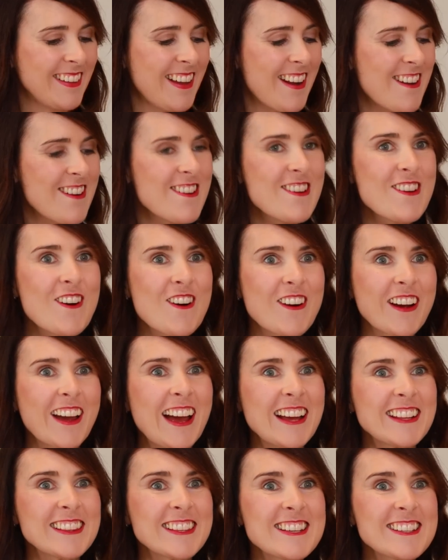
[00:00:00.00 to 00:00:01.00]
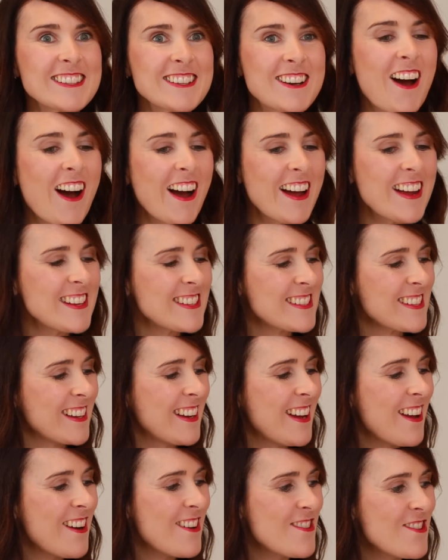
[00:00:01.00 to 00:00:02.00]
Look at these guys.
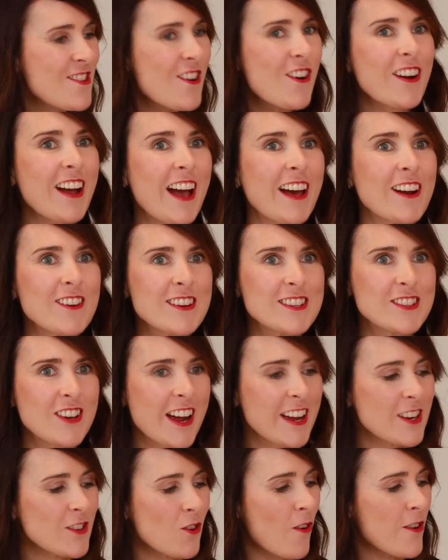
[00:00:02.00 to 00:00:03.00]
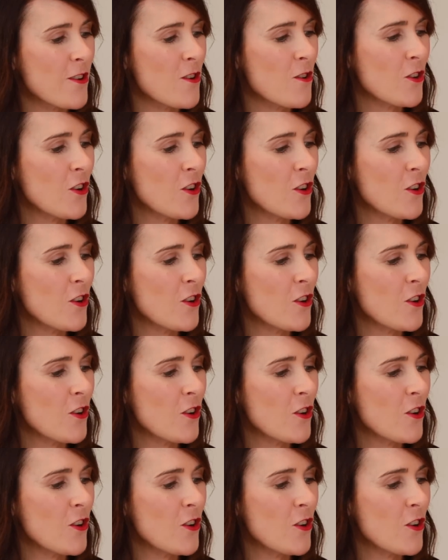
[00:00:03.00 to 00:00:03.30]
Look at our giant Oreo